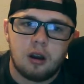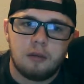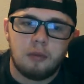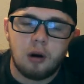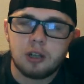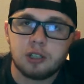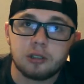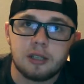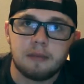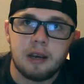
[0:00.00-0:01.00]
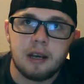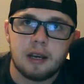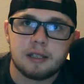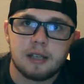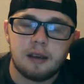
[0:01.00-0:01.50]
Marshall, to me,
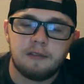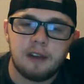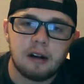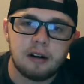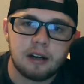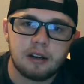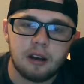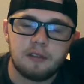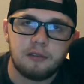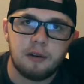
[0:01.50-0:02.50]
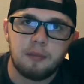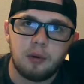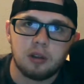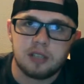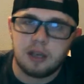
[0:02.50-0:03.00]
is a very good
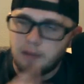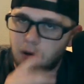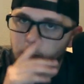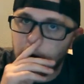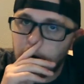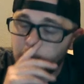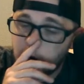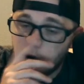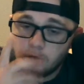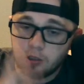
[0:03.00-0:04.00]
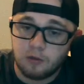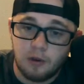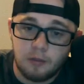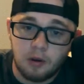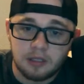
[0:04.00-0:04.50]
football team, a well-coached
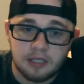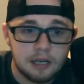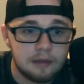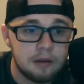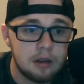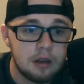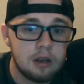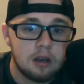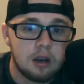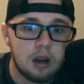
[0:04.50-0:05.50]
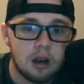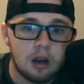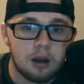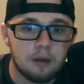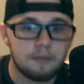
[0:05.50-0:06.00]
football team.
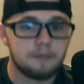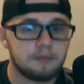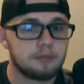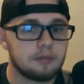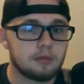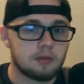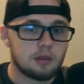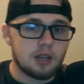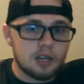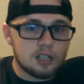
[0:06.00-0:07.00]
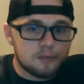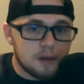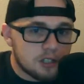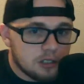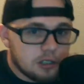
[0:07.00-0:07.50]
And
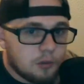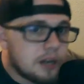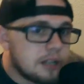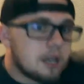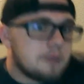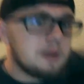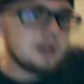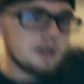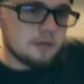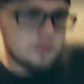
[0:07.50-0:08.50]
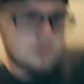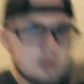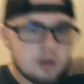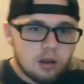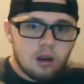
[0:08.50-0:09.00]
especially the way they beat
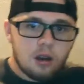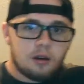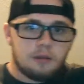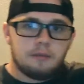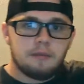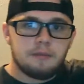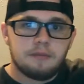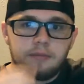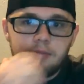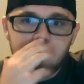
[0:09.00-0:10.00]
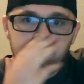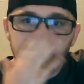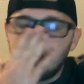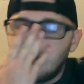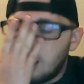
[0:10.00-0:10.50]
a
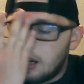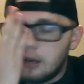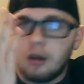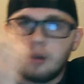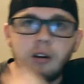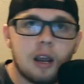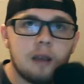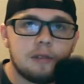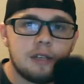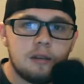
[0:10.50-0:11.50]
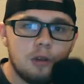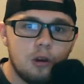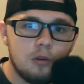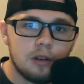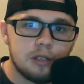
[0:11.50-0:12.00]
Notre Dame team
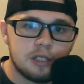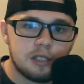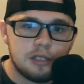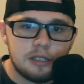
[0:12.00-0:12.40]
who was